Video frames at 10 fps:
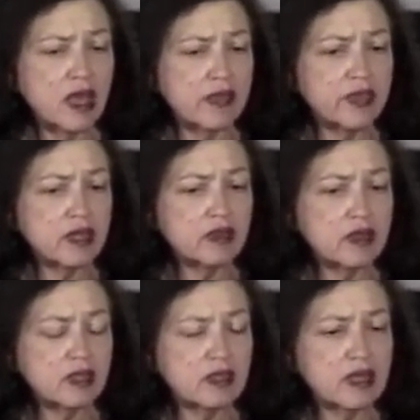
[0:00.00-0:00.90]
and then
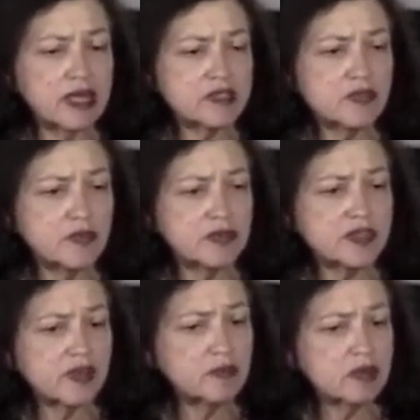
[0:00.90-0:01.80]
in the last few
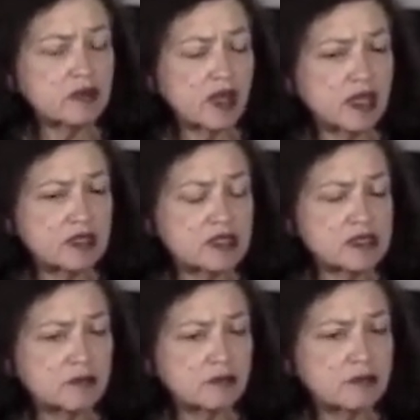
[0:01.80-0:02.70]
years, I've been I did
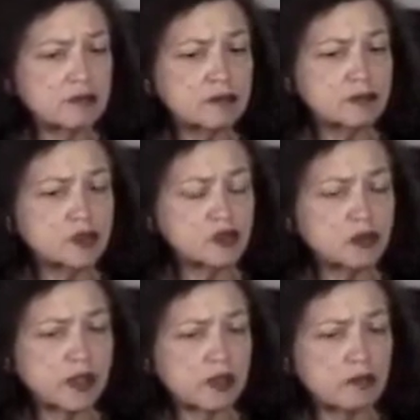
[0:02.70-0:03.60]
some
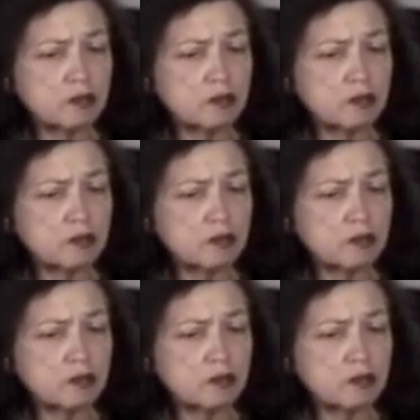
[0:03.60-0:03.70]
touring,